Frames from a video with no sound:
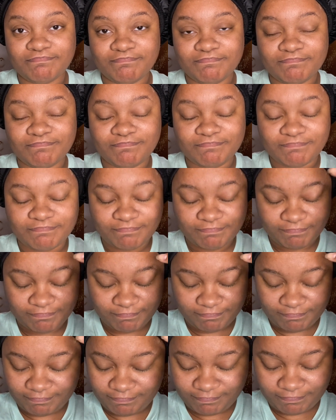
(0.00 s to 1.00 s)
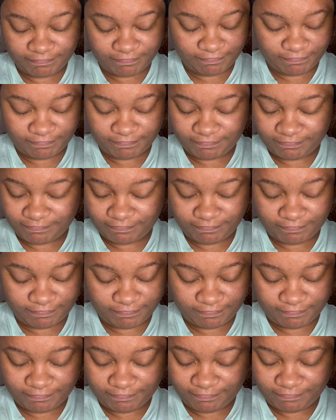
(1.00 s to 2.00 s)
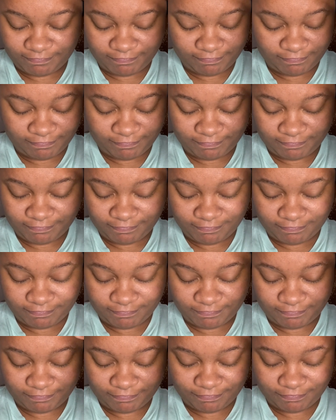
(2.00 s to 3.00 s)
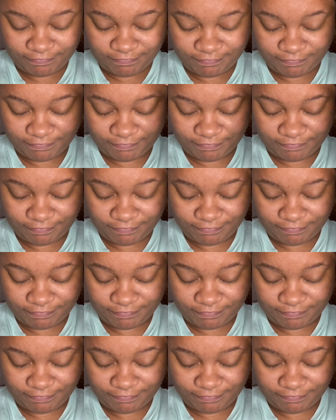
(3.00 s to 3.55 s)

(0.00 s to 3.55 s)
No one is speaking in this clip.